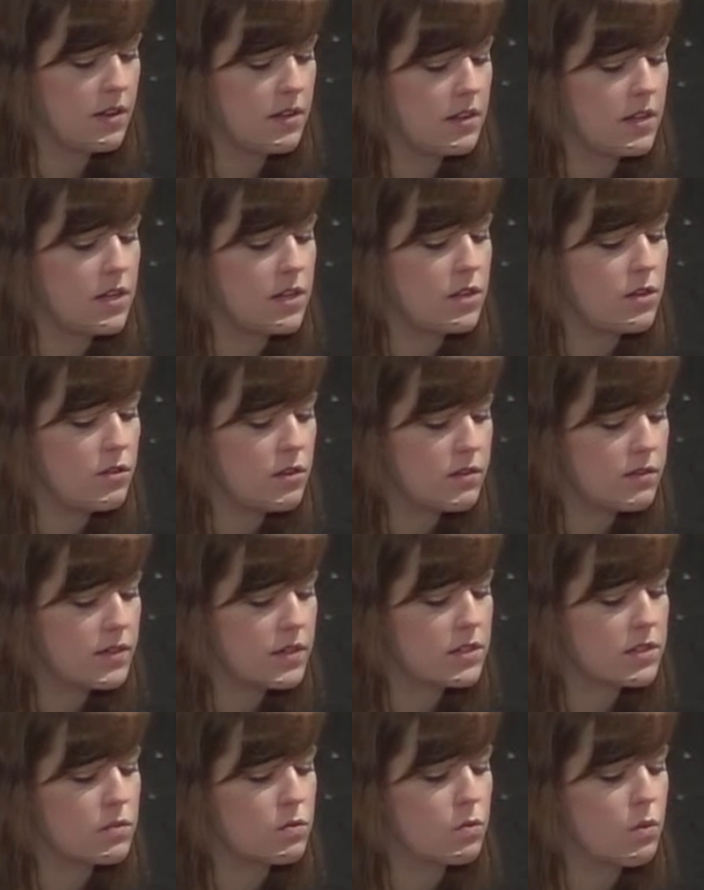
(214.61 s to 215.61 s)
The
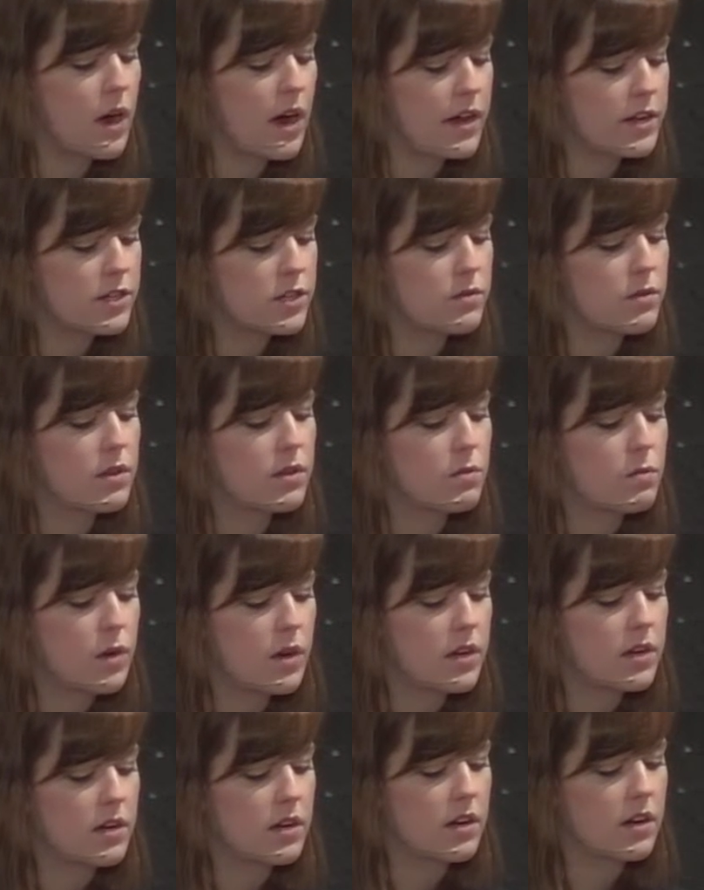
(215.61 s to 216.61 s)
universe watched with
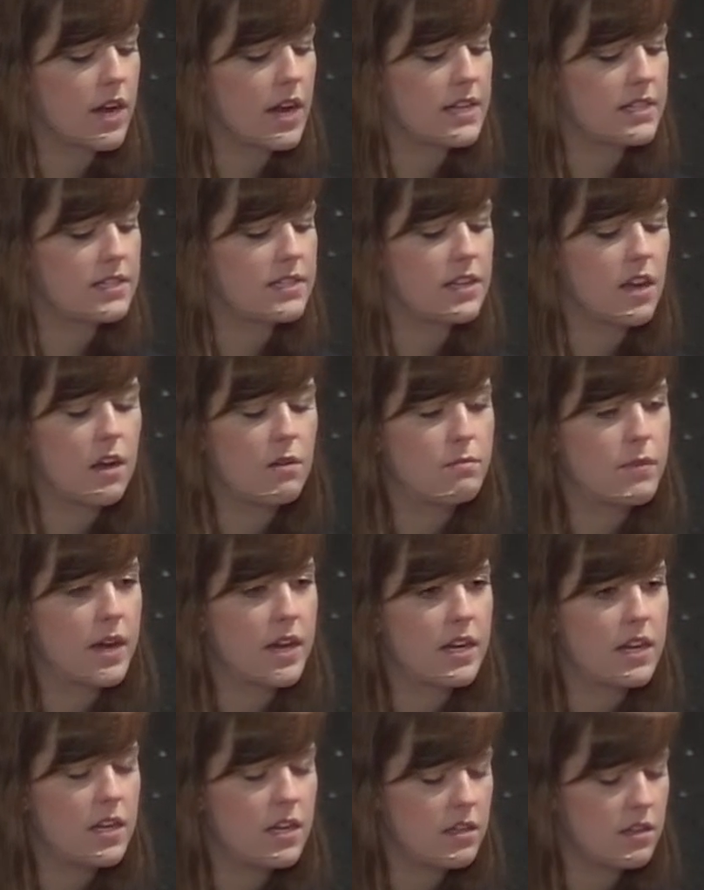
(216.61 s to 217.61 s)
wonder as the
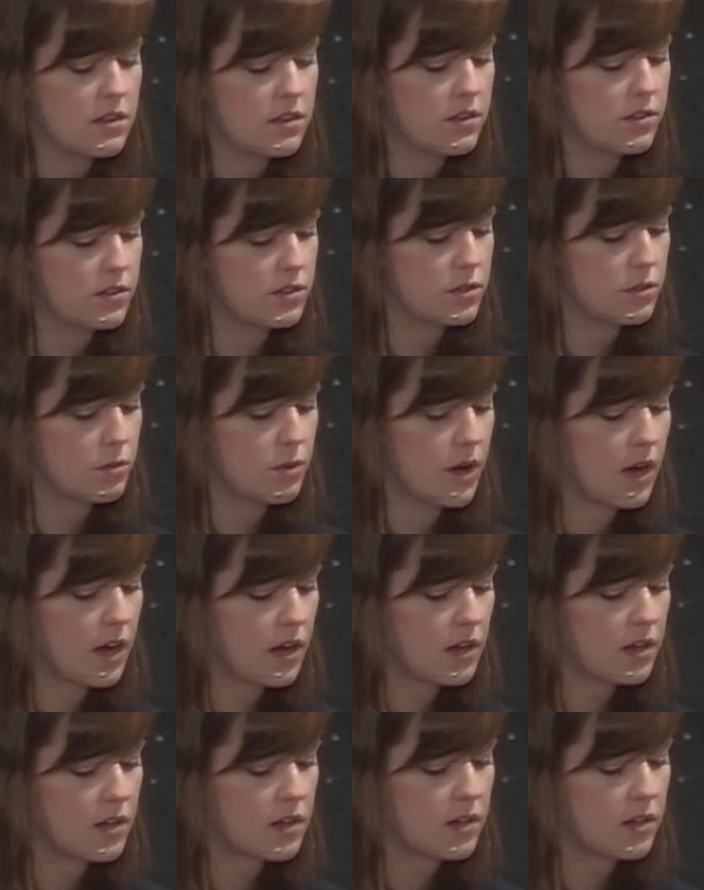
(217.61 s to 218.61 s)
Almighty learned to
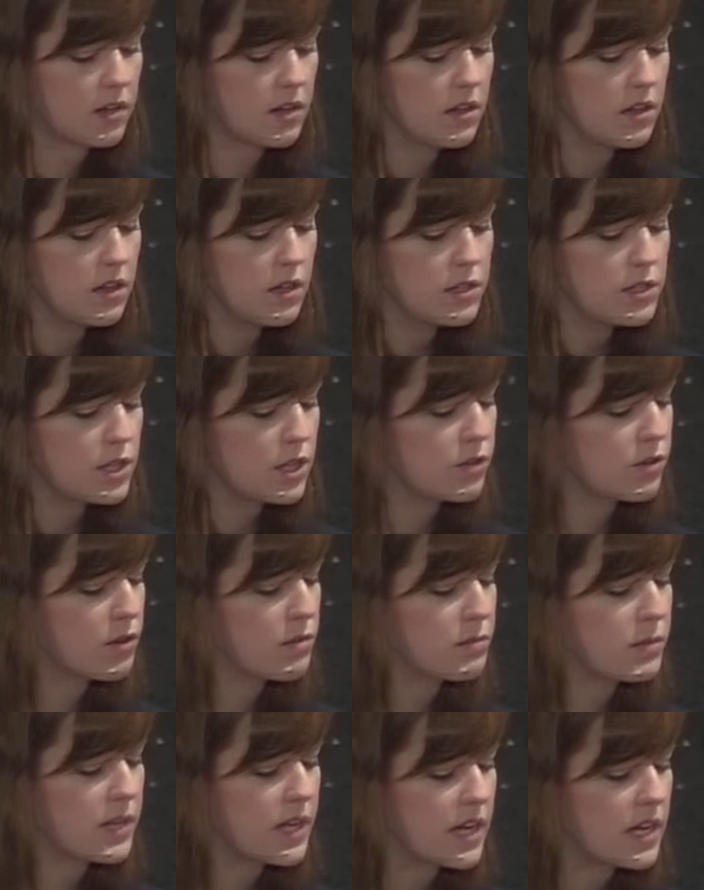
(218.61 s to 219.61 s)
walk.
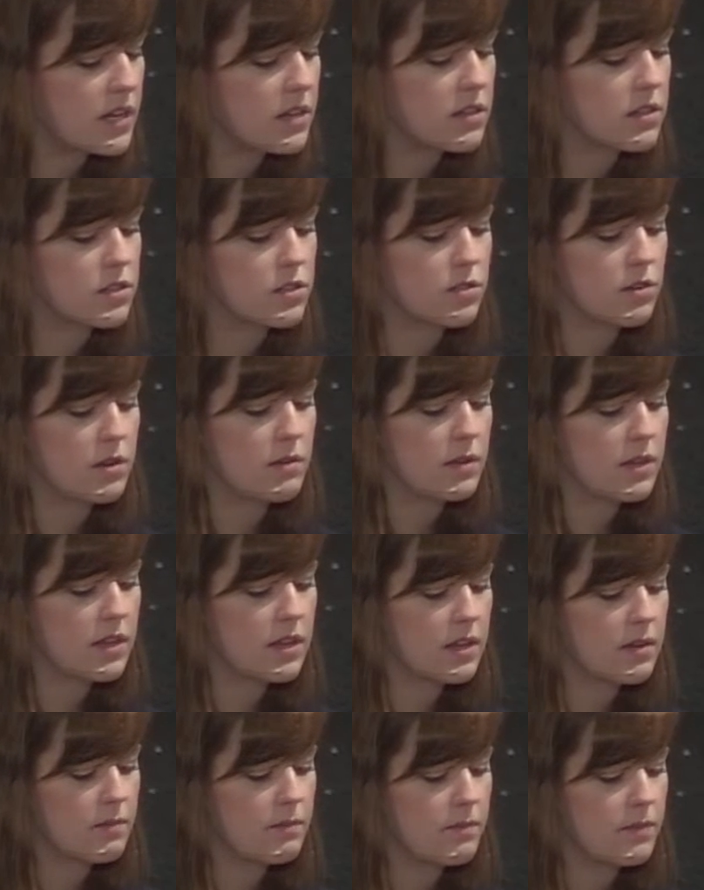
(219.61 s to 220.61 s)
Children played in the street with
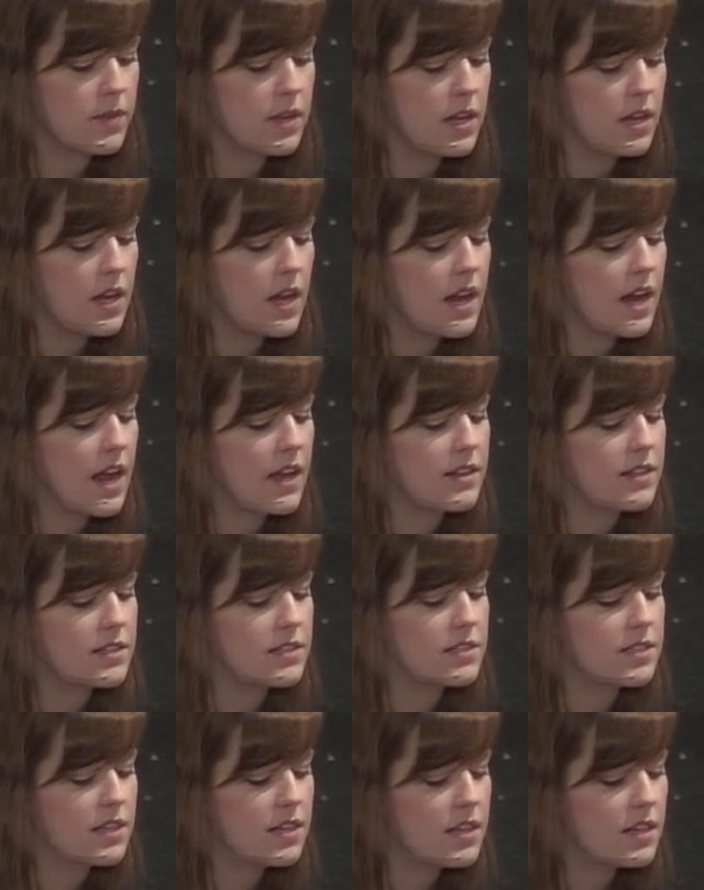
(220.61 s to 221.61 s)
him, and had the
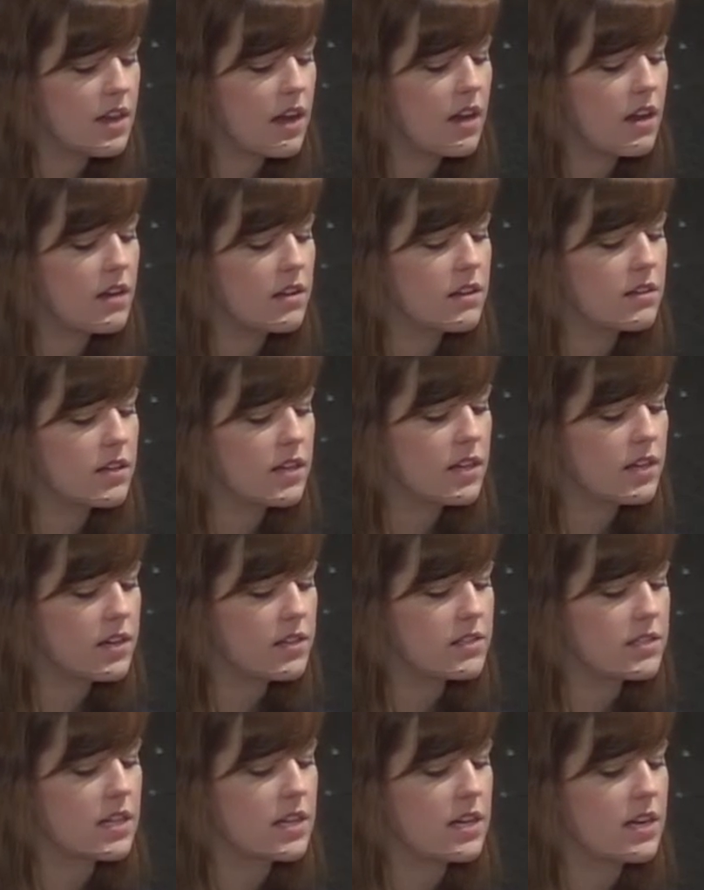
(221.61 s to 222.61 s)
synagogue
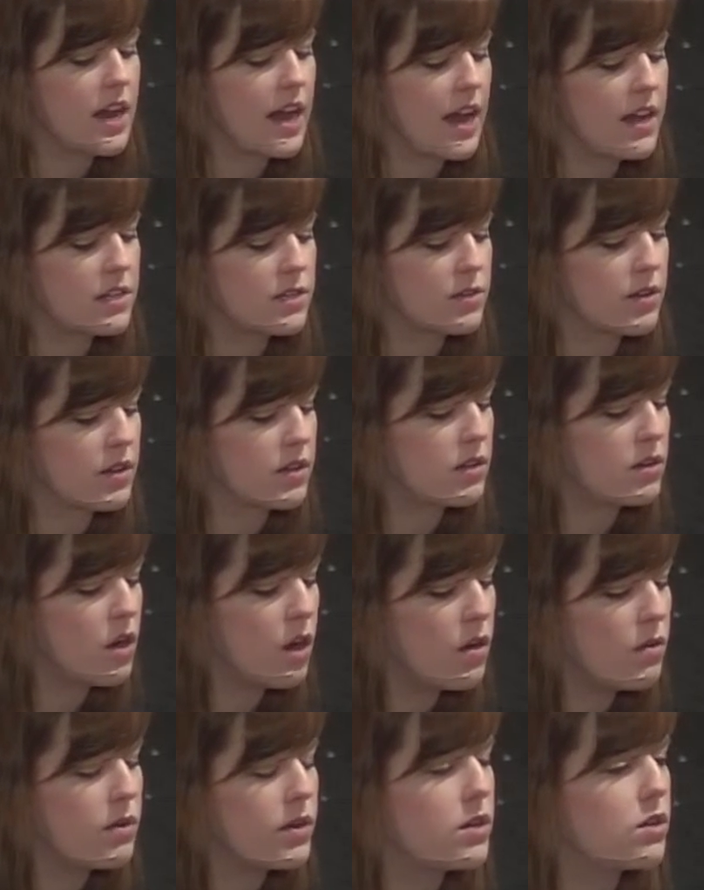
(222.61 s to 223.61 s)
leaders in Nazareth
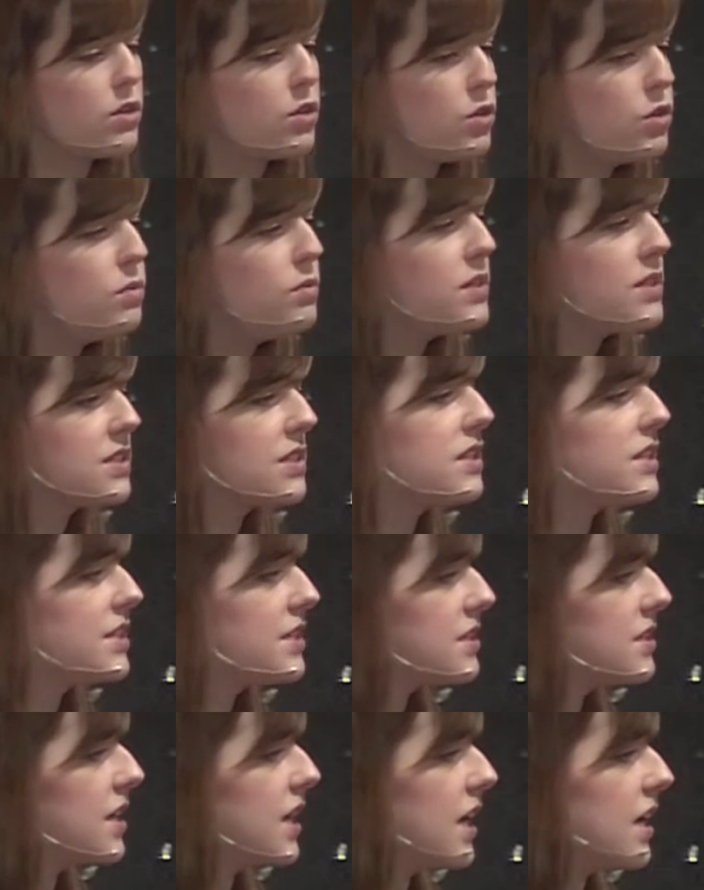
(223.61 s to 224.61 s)
known who was
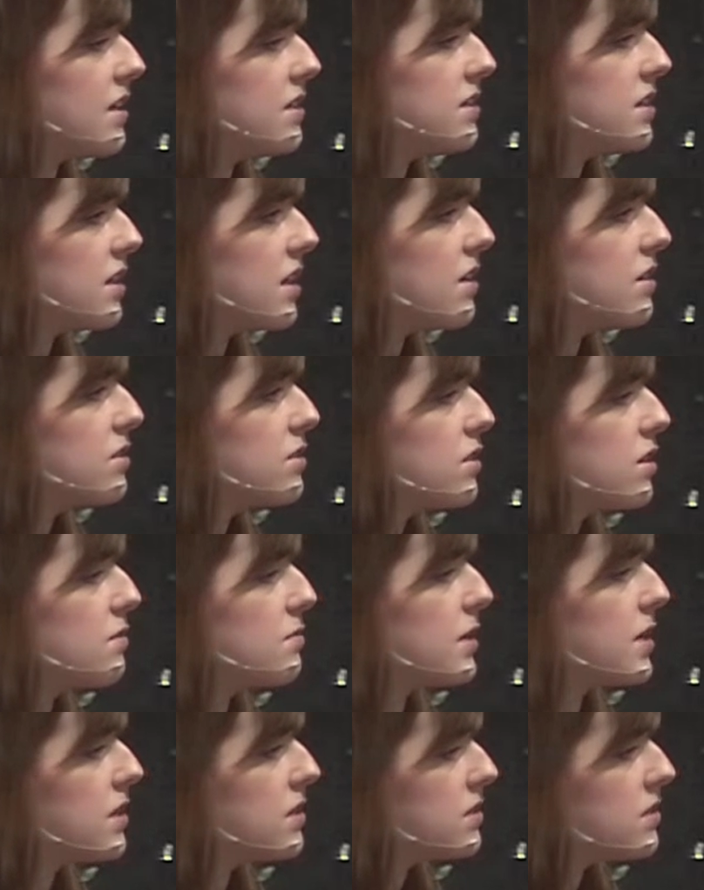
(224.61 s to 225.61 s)
listening to their
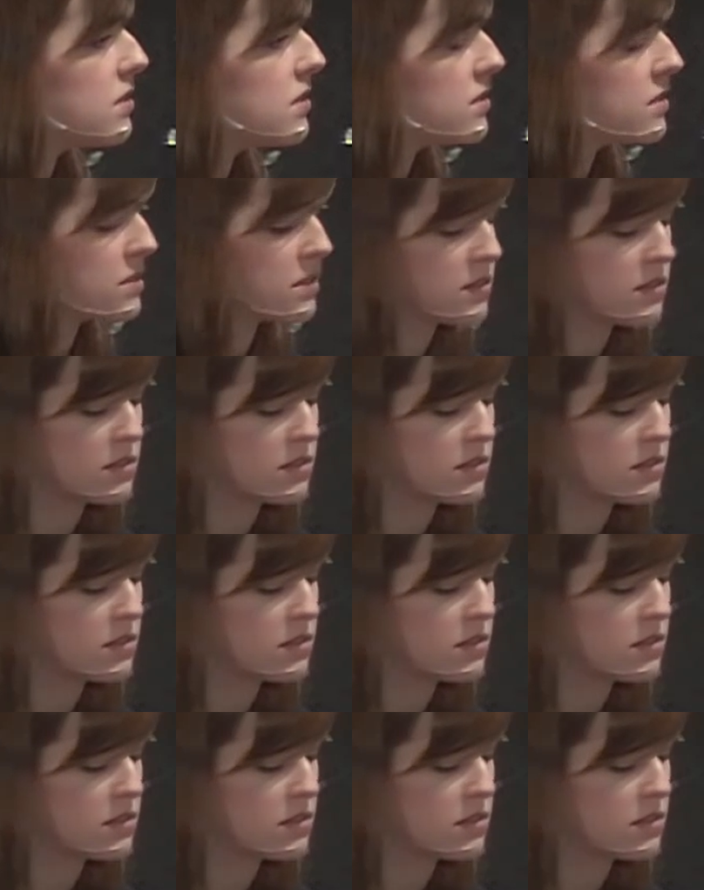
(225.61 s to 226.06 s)
sermons.